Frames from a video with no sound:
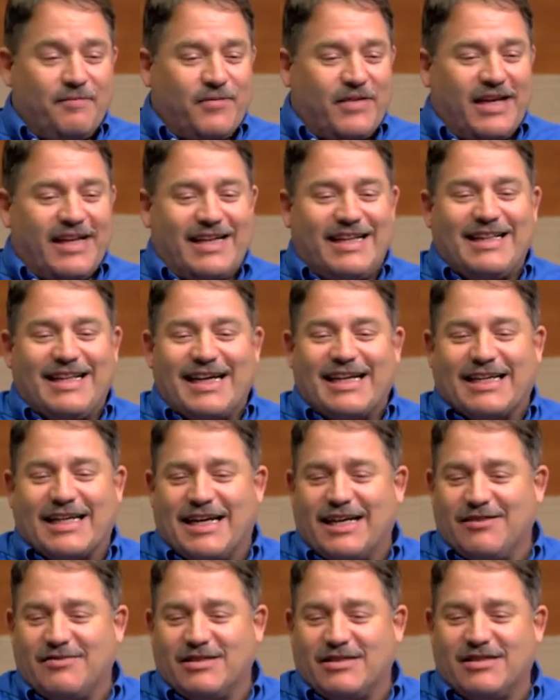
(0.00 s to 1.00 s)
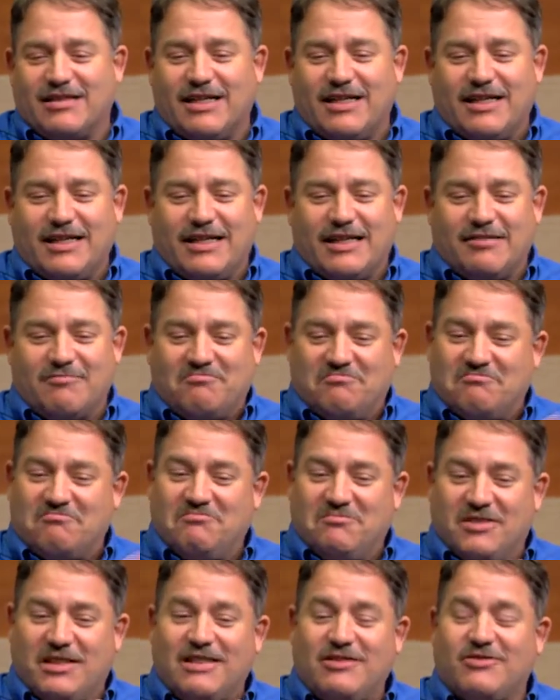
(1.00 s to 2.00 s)
And in that kind of a setting,
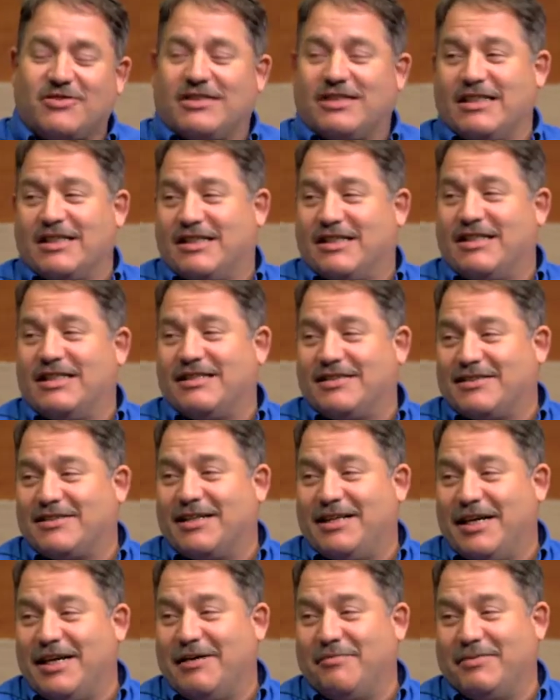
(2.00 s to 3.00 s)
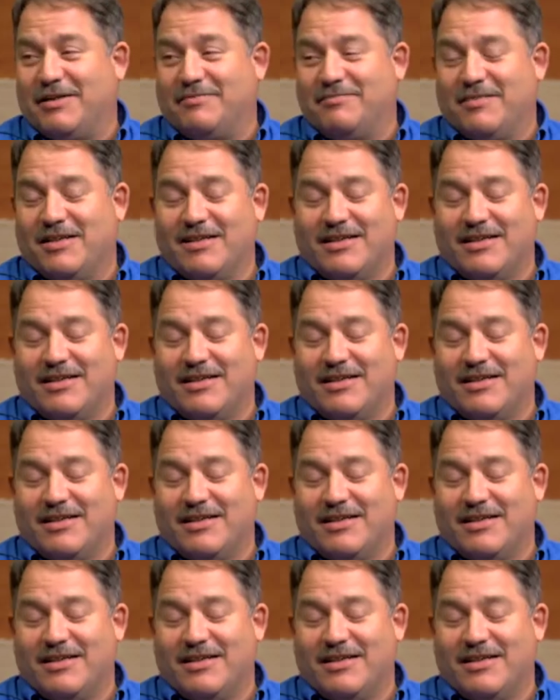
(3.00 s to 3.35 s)
interesting things can happen.